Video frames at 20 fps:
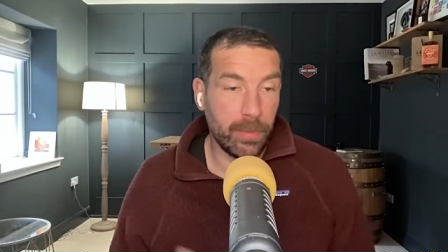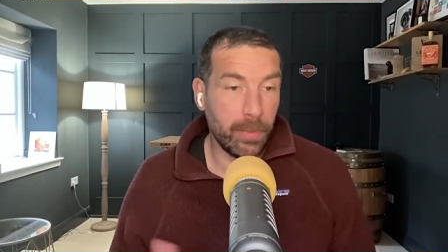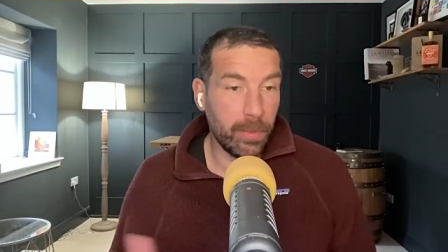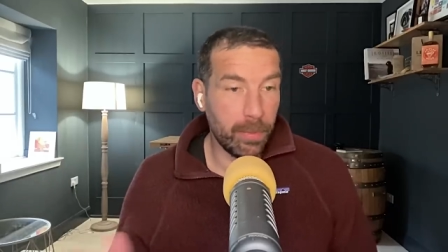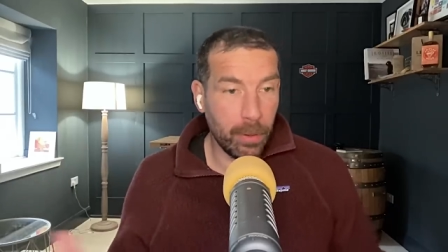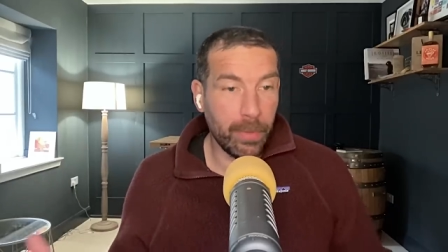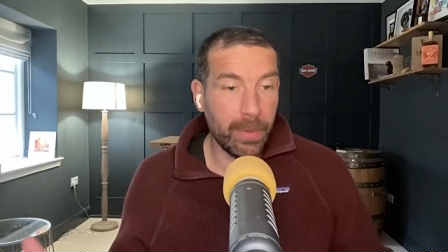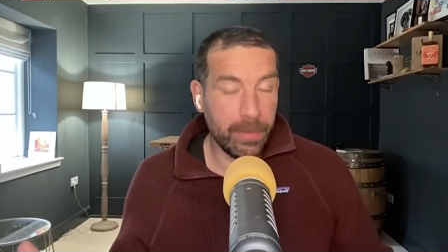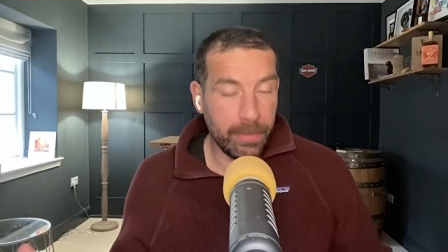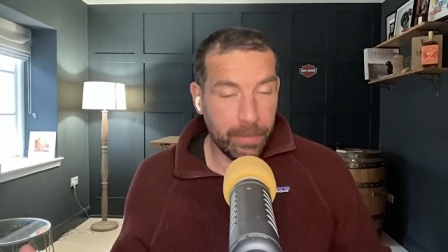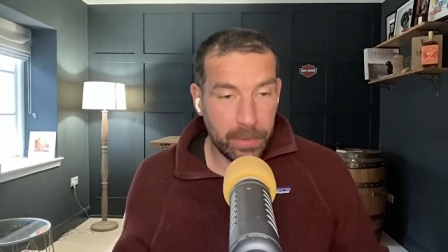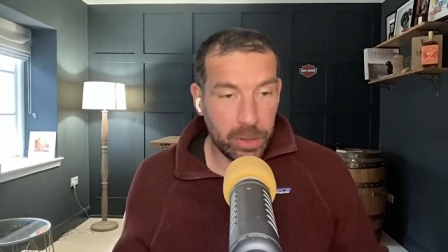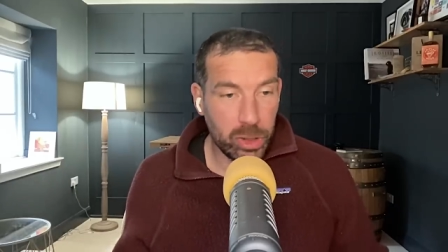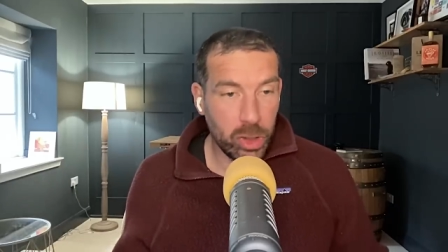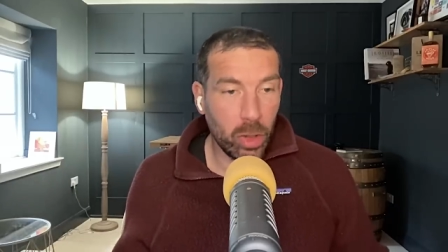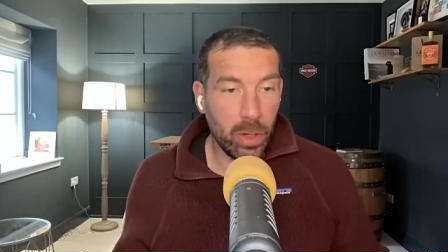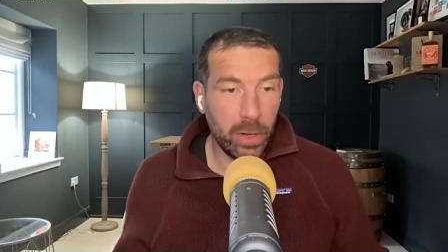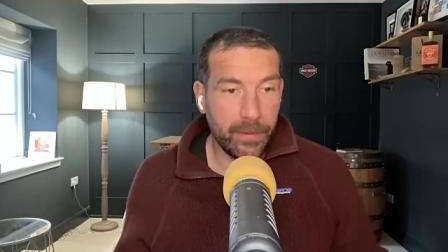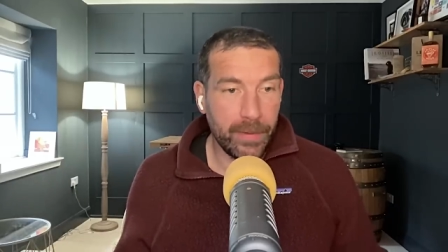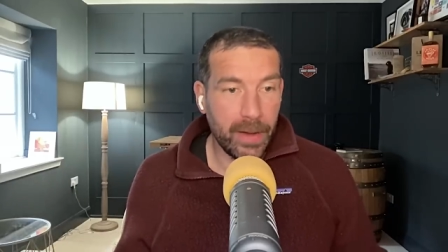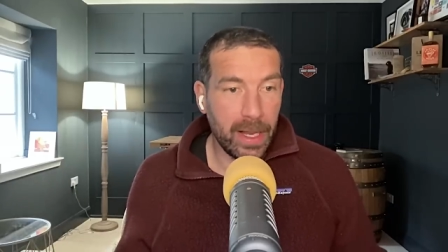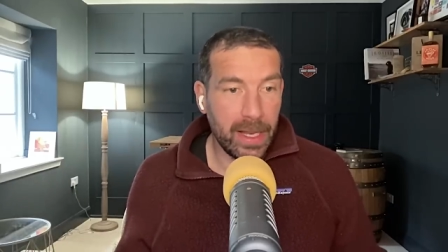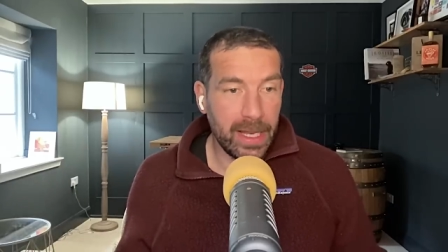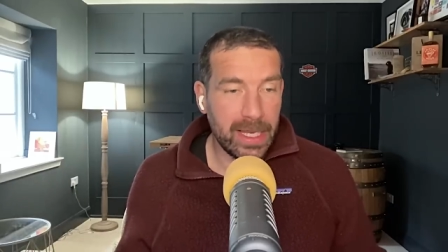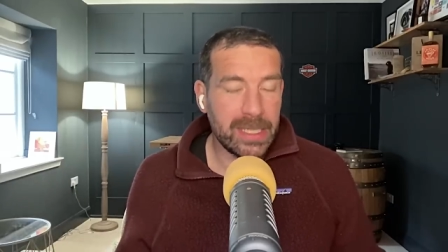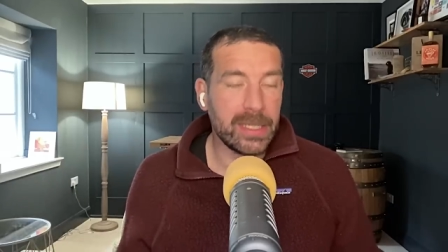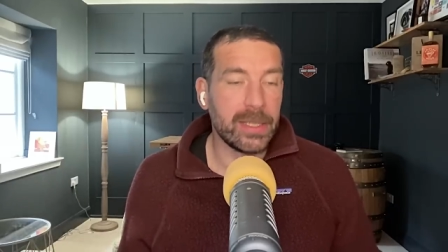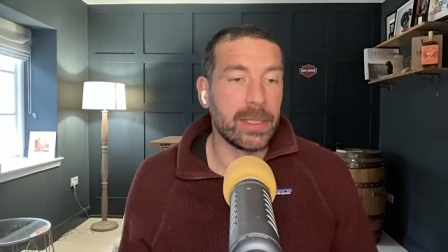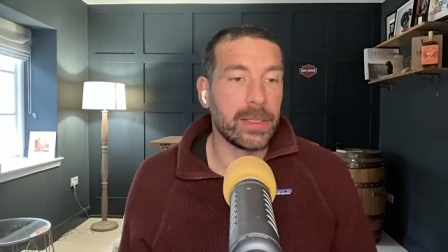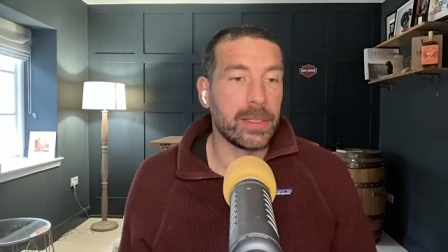Probably the majority of our
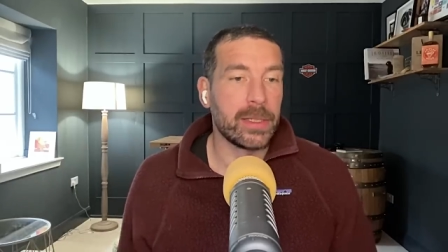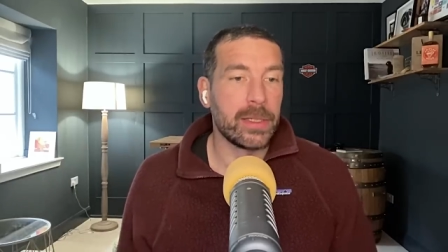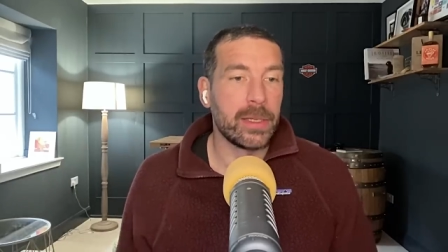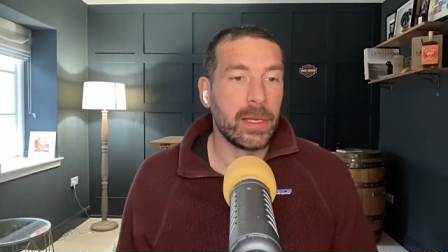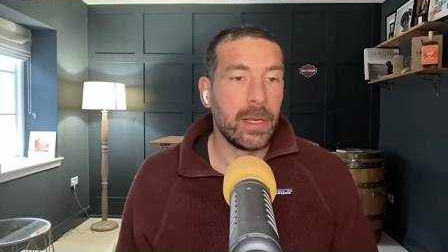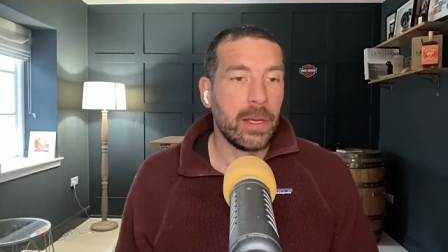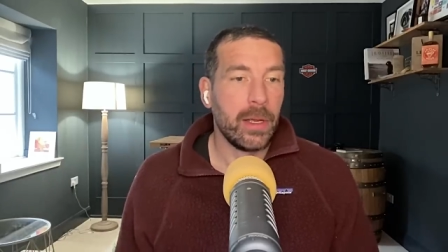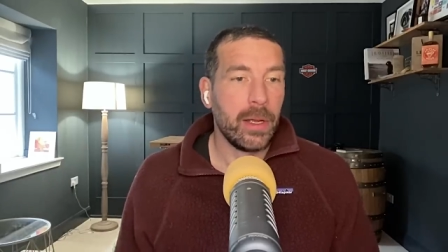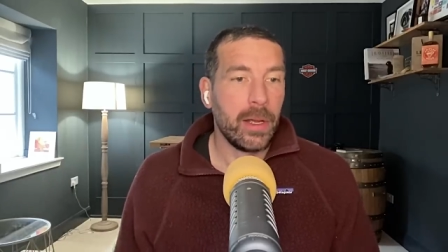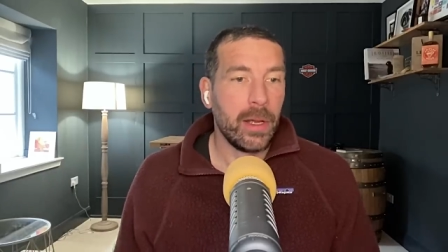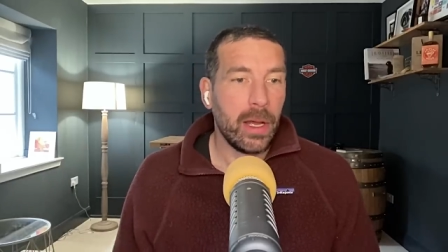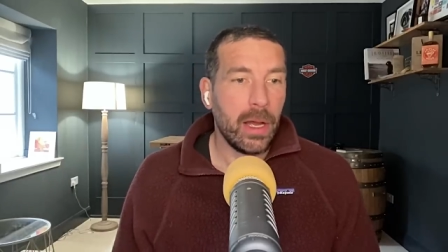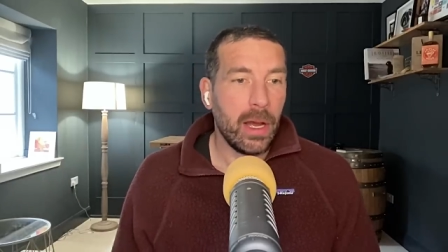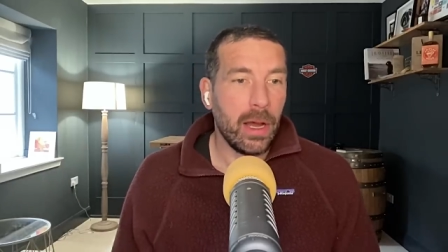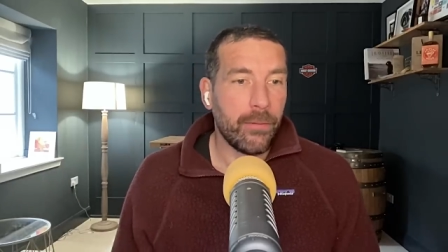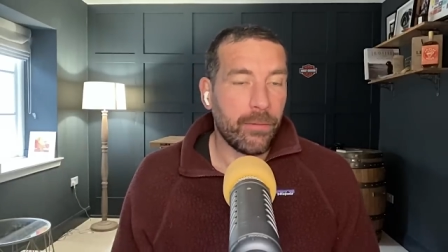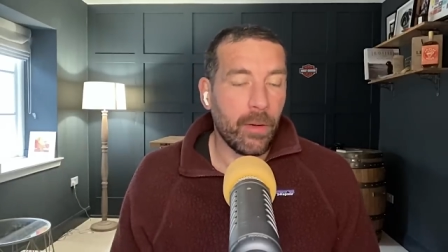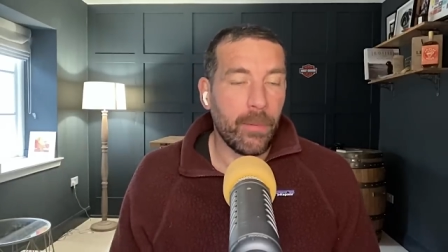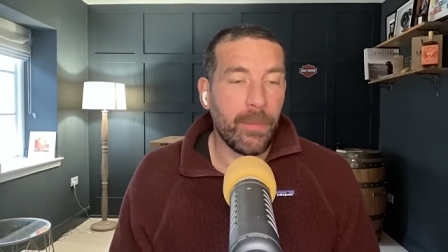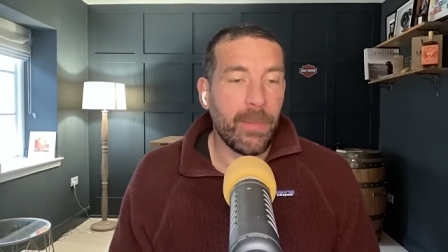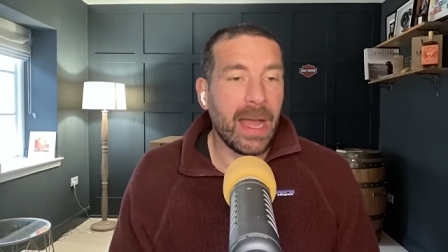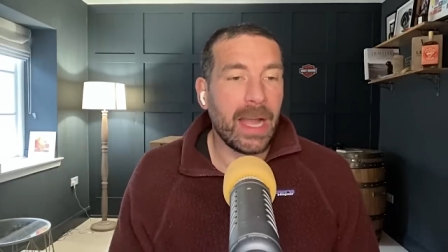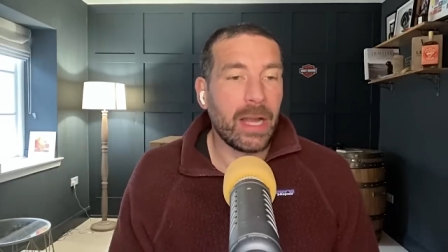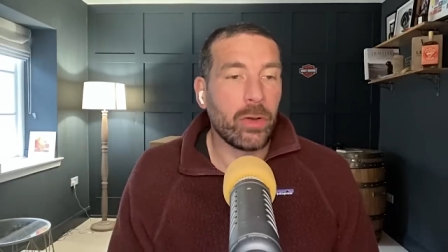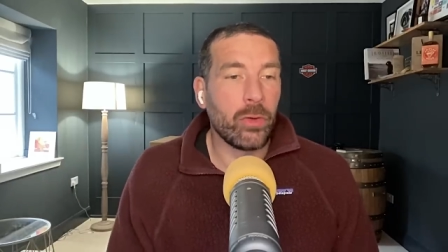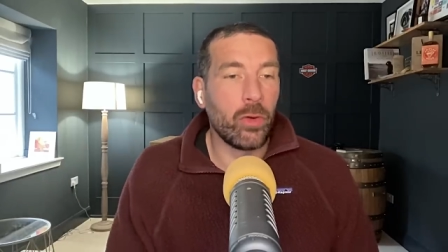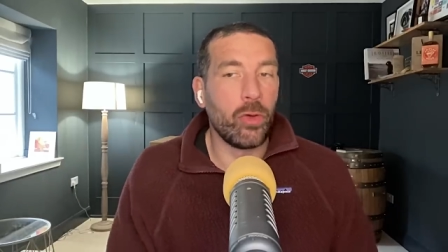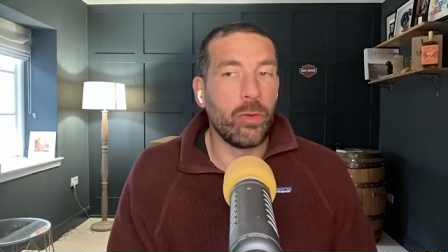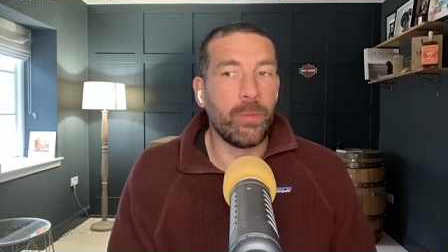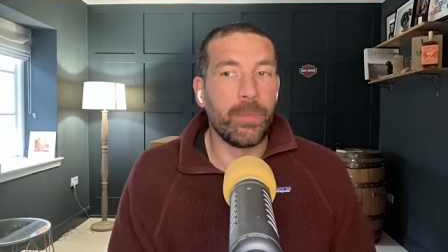listeners are from that
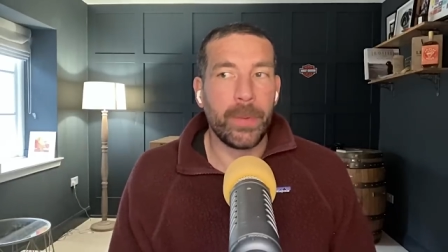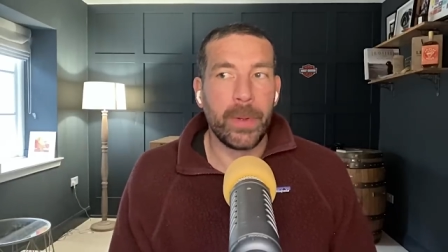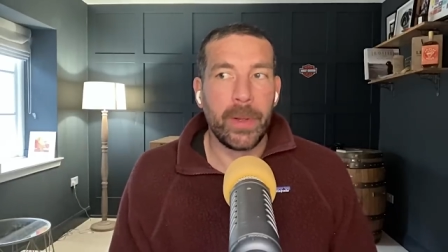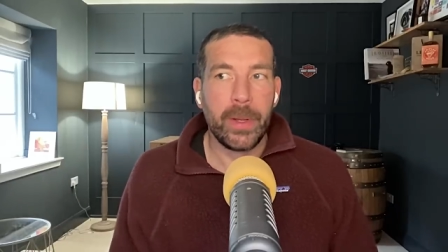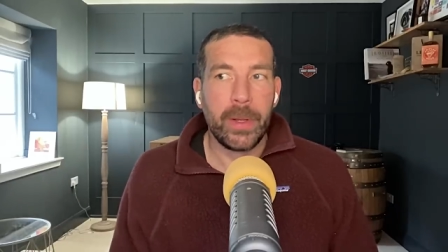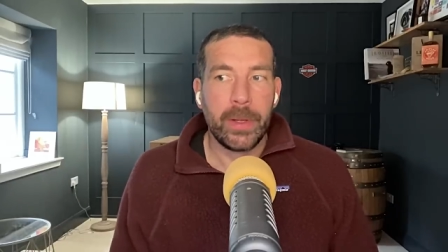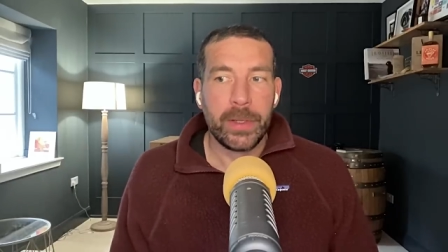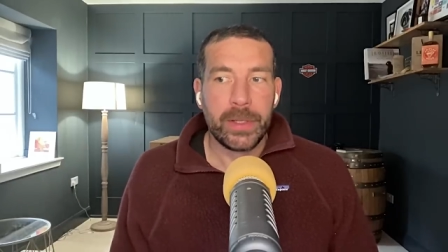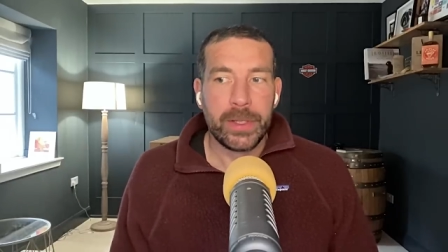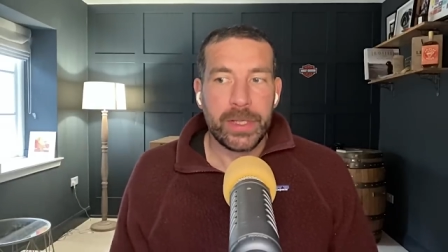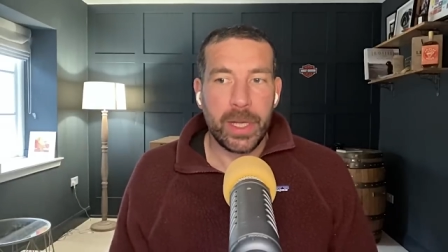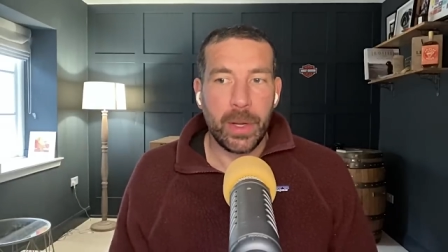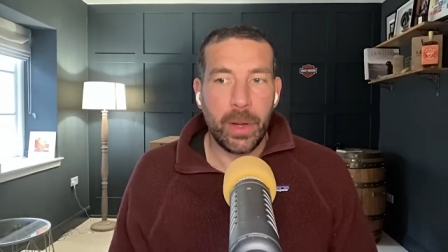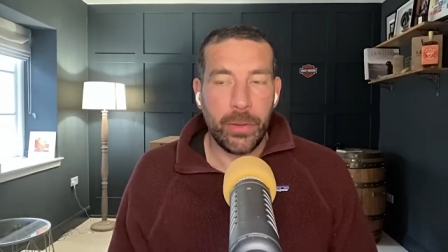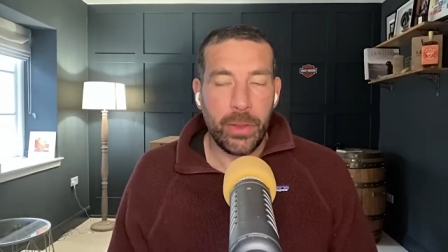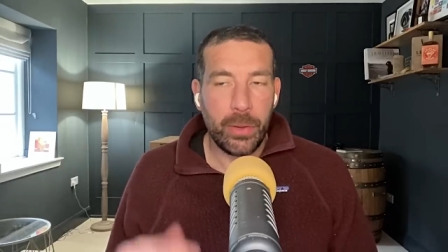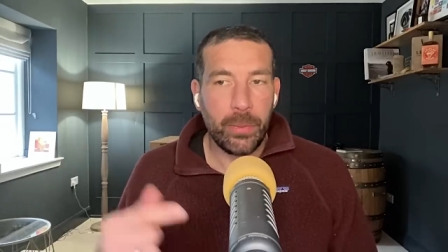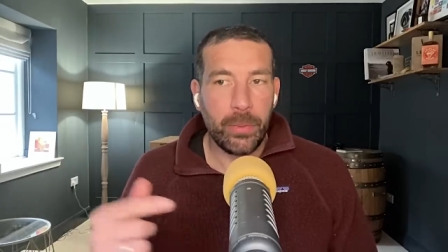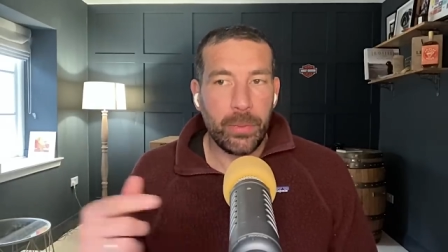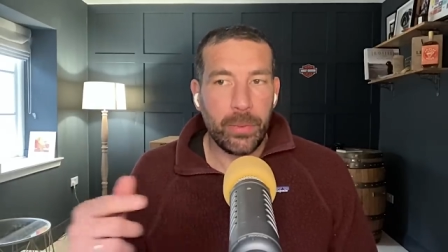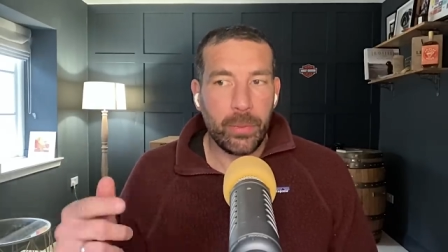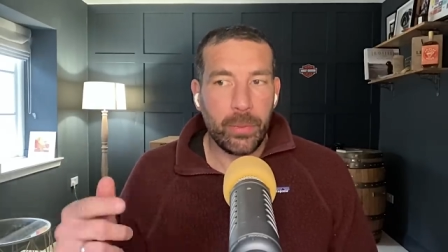group. So I think